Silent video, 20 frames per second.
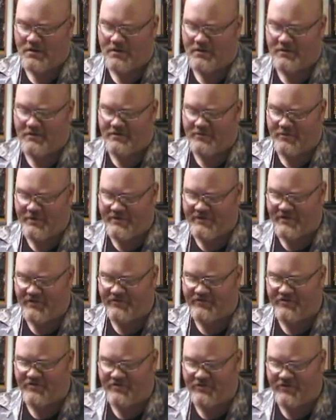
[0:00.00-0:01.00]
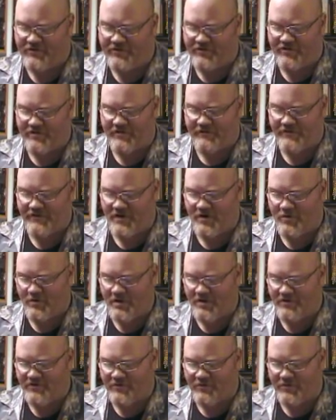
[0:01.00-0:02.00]
And the way they used to do this stuff
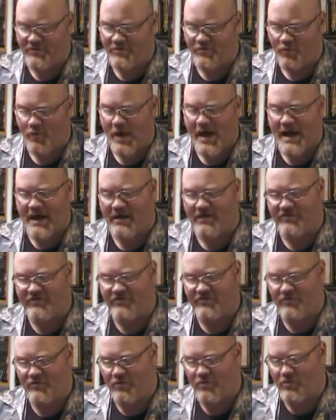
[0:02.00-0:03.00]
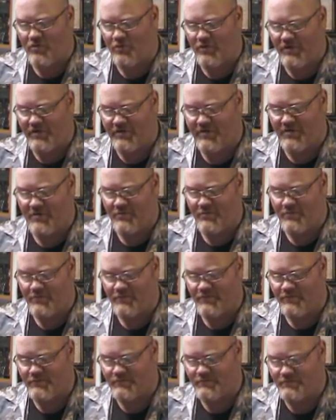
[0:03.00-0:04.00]
anyways, with wax or with
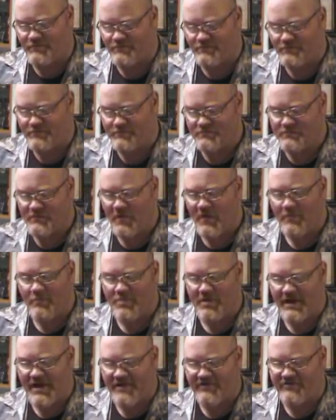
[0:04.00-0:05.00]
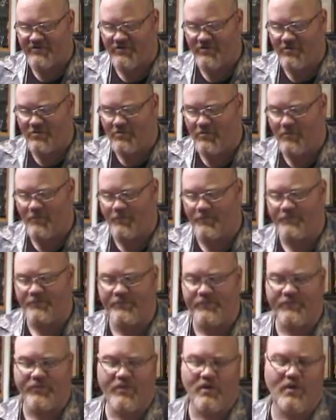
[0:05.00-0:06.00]
plaster.
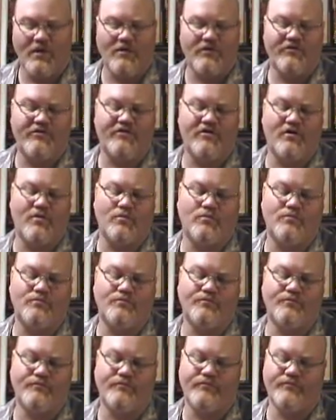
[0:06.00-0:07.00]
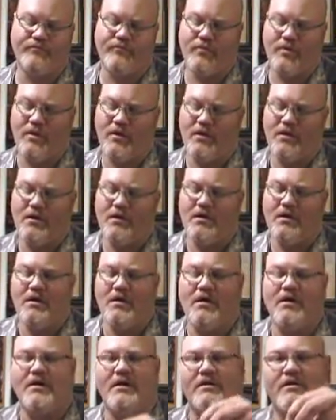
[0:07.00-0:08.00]
So
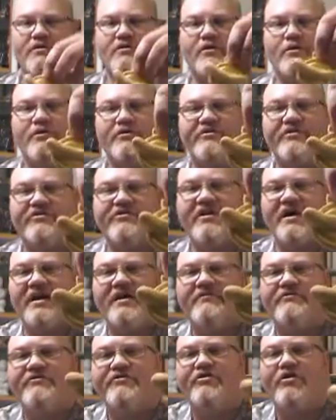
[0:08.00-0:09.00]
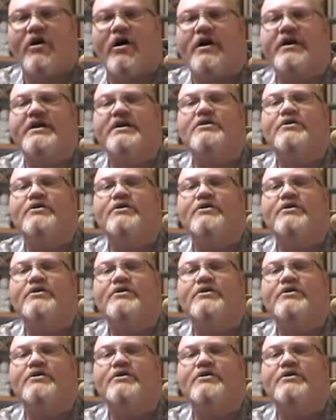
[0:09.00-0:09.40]
now you'll notice it's kind of chalky